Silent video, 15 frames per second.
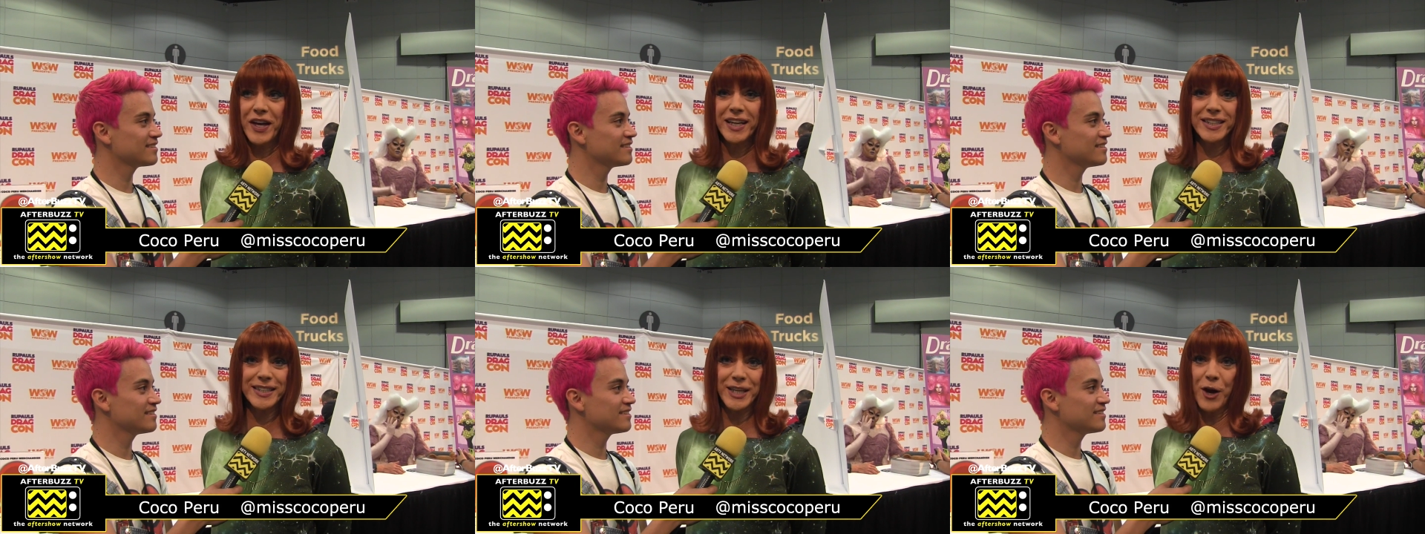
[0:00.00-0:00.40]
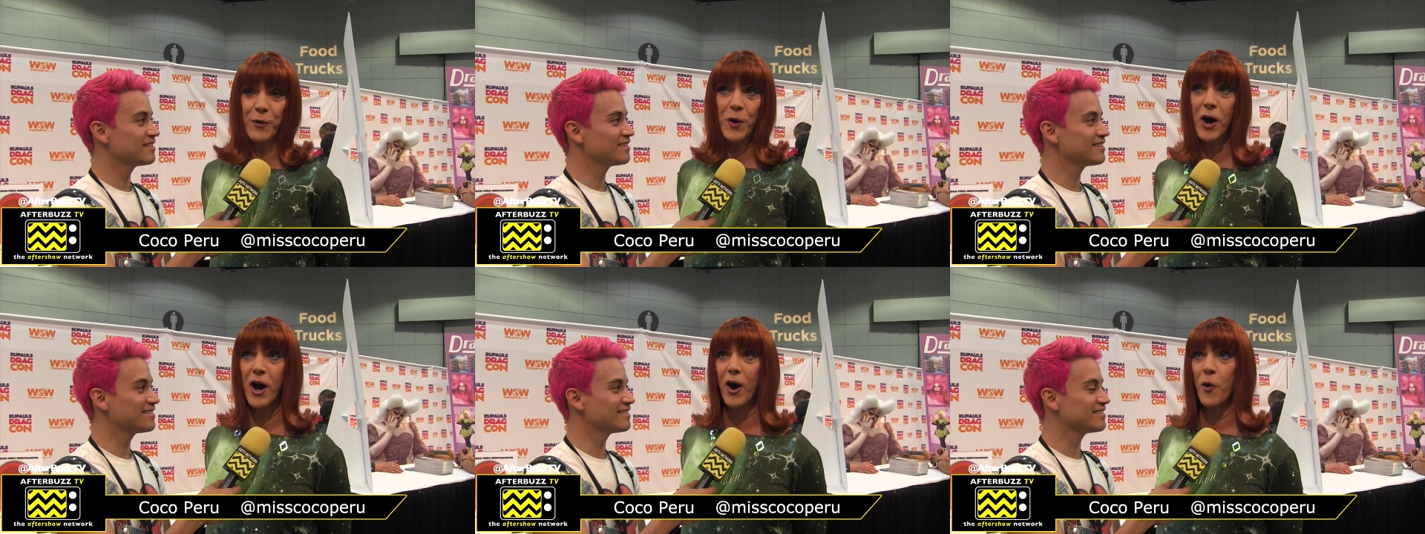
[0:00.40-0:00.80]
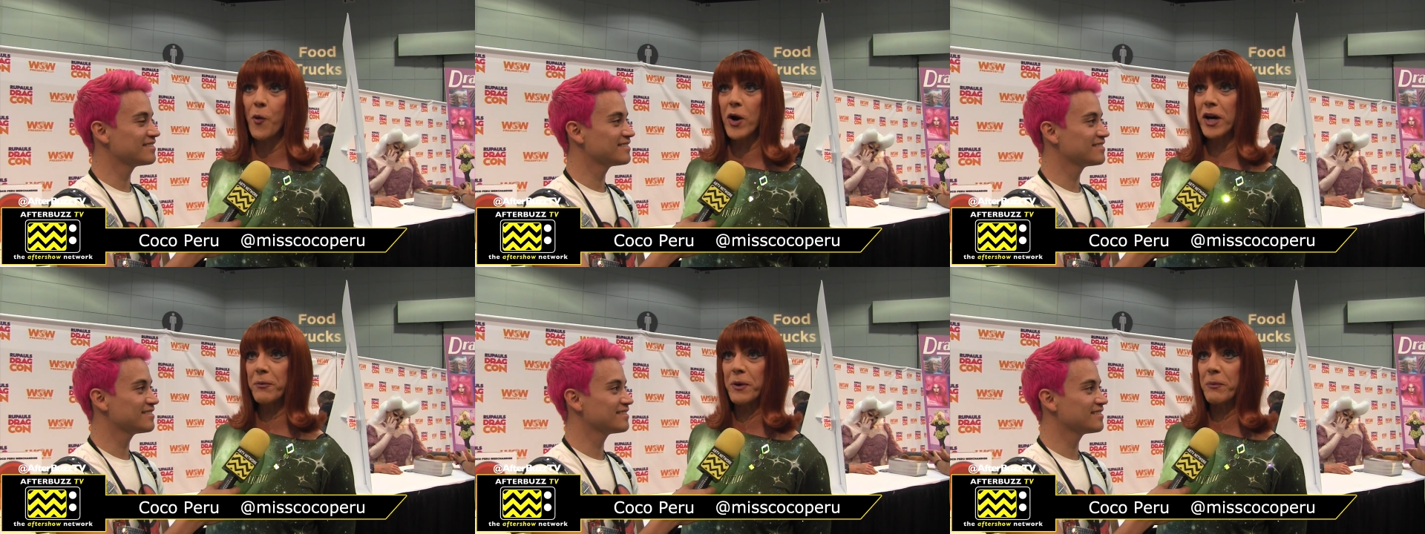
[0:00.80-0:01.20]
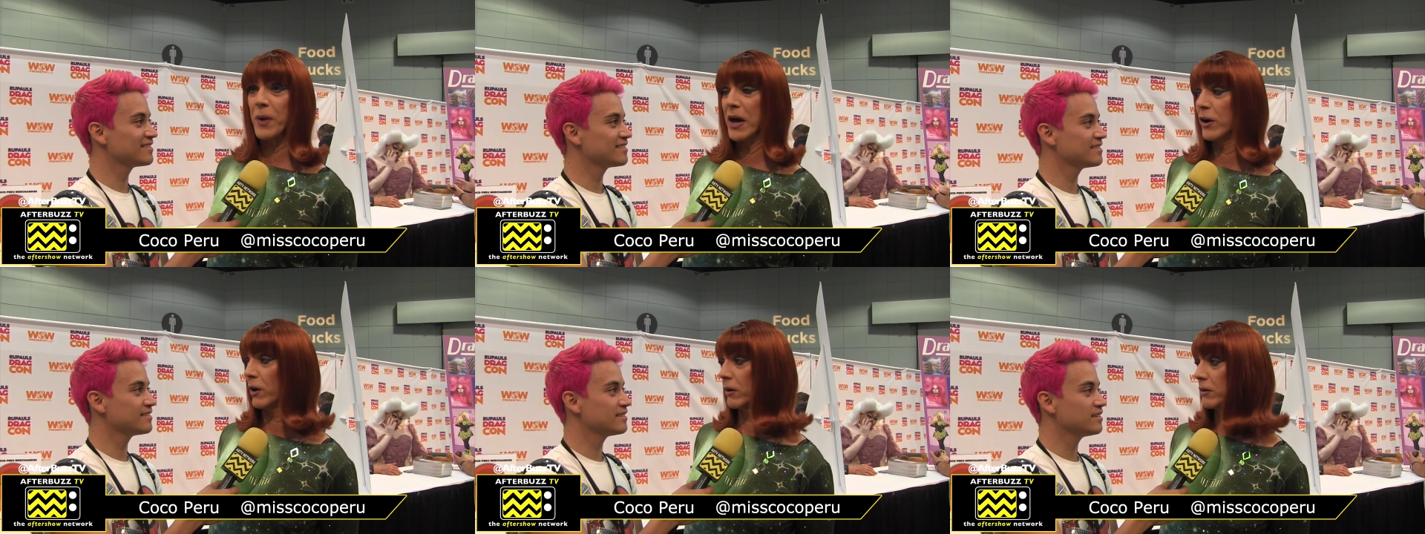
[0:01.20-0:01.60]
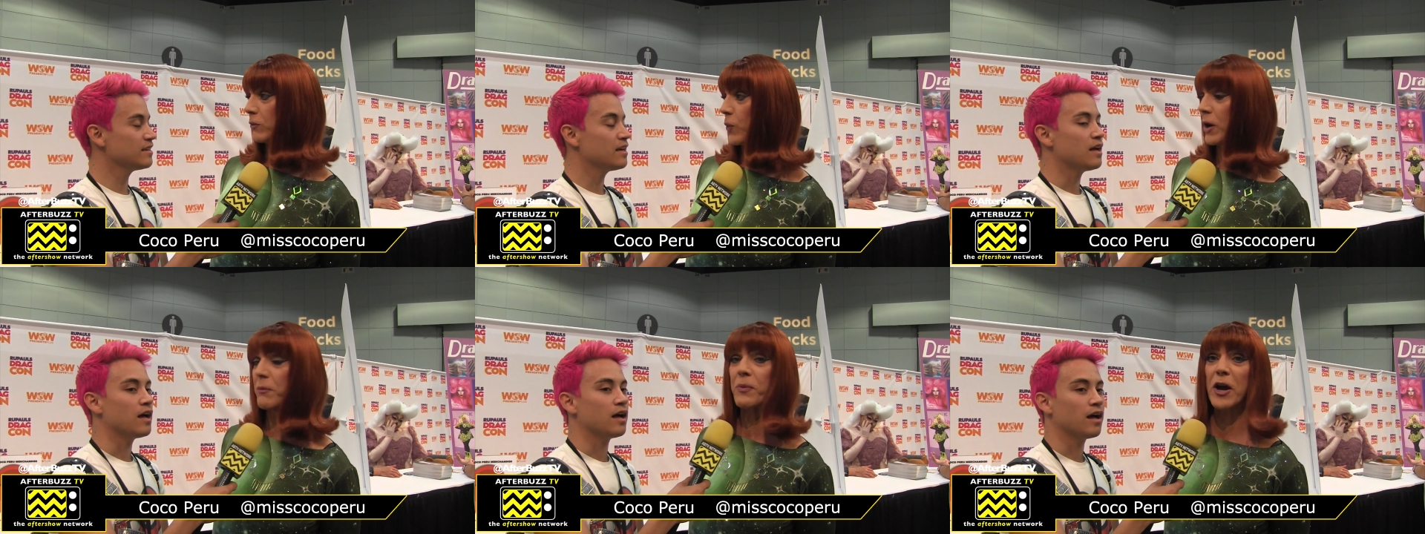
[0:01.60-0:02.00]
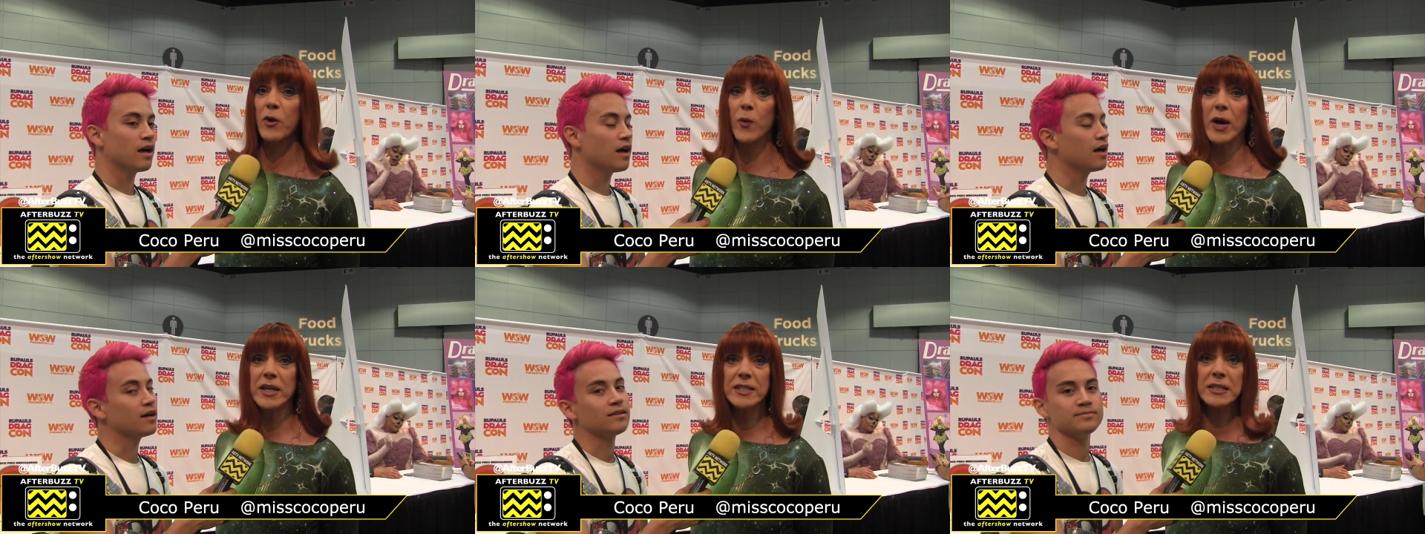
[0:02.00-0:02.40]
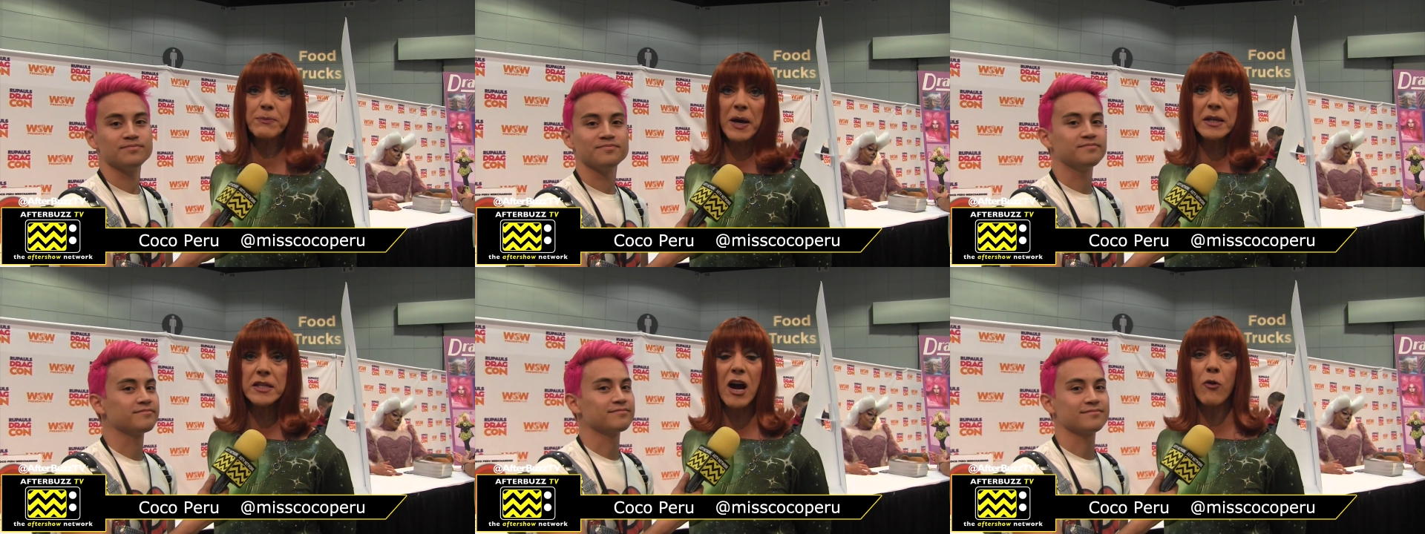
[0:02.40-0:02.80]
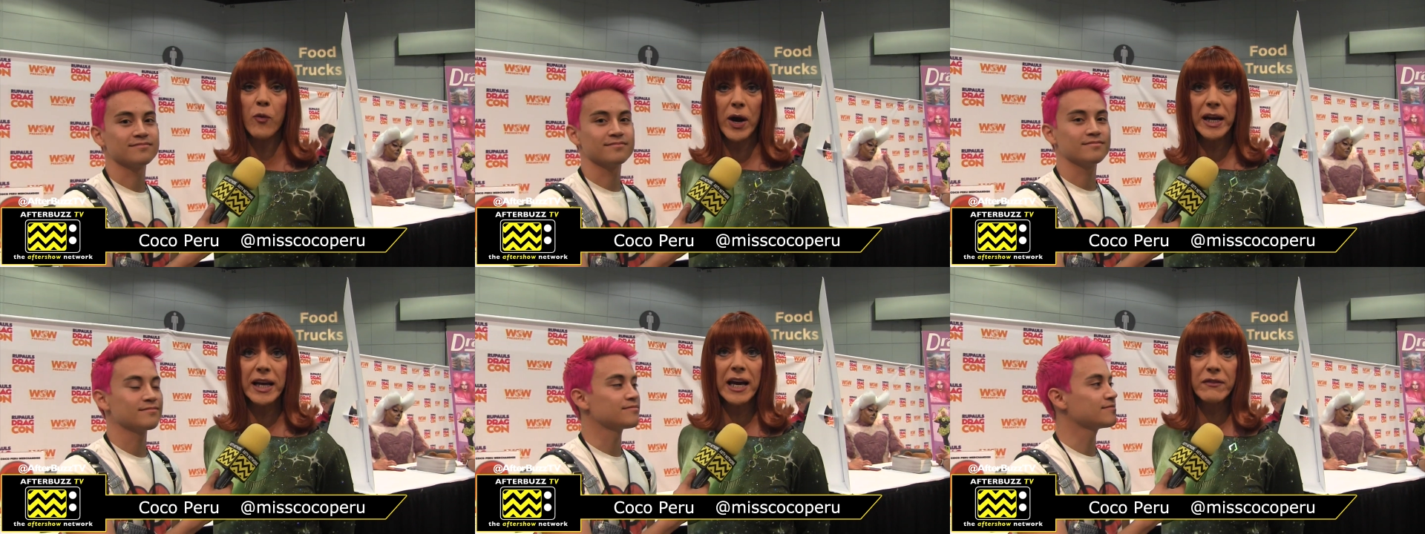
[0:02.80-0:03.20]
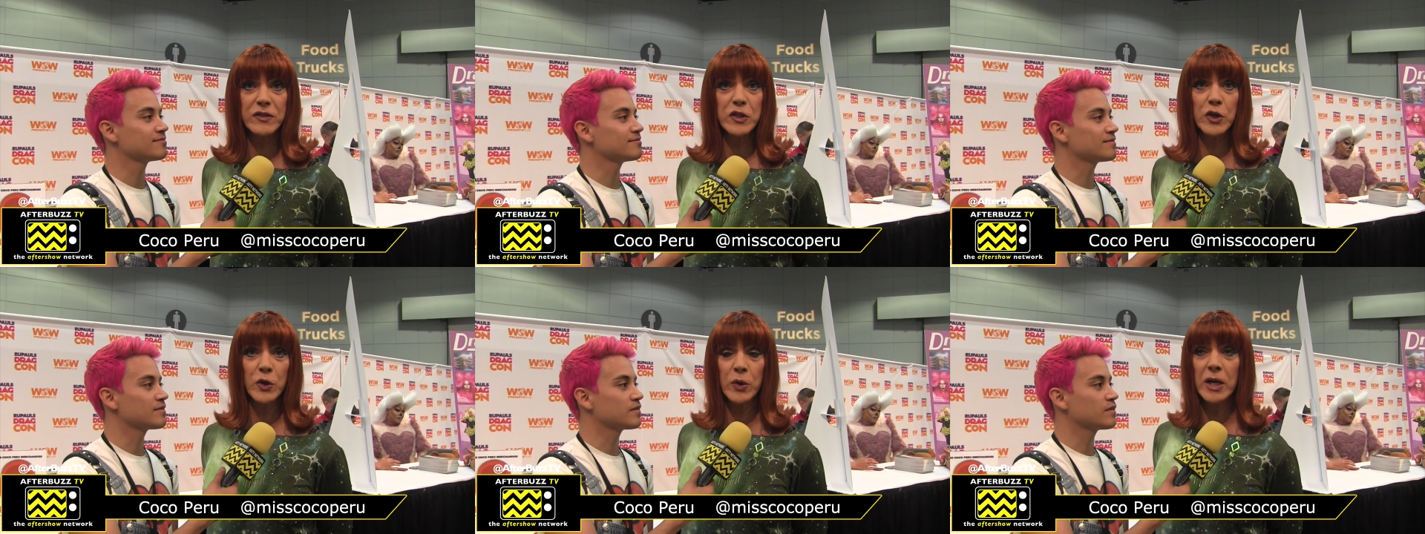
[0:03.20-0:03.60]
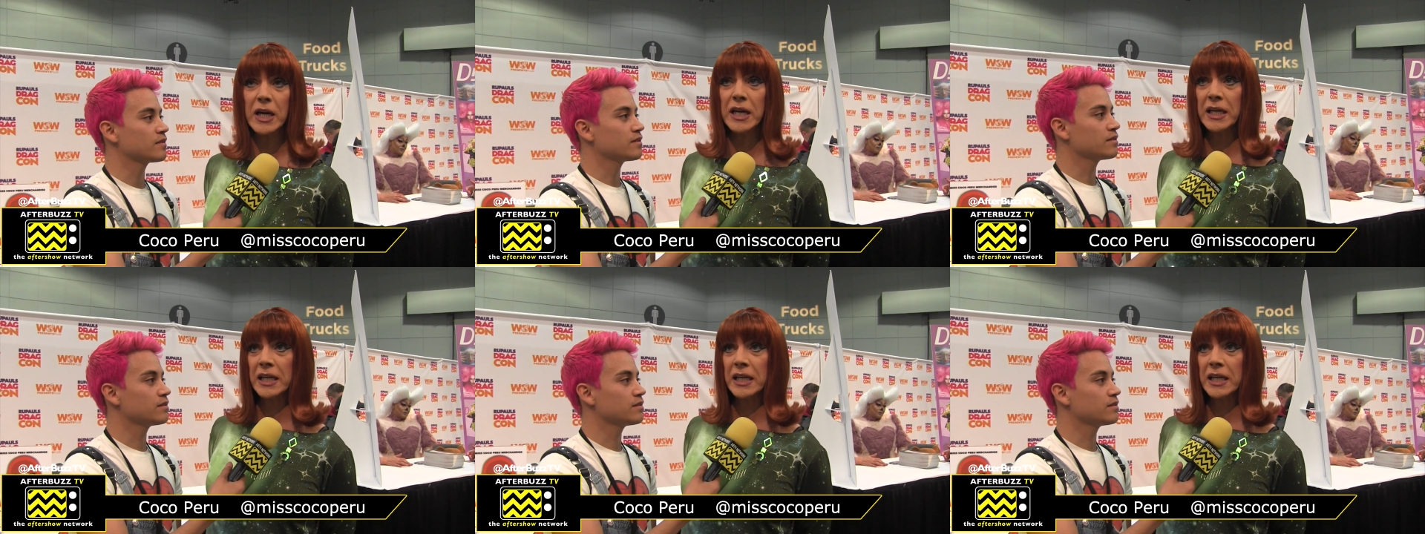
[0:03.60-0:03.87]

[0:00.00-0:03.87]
Speaker 1: things. So, what could be better? What a better way to spend a rainy afternoon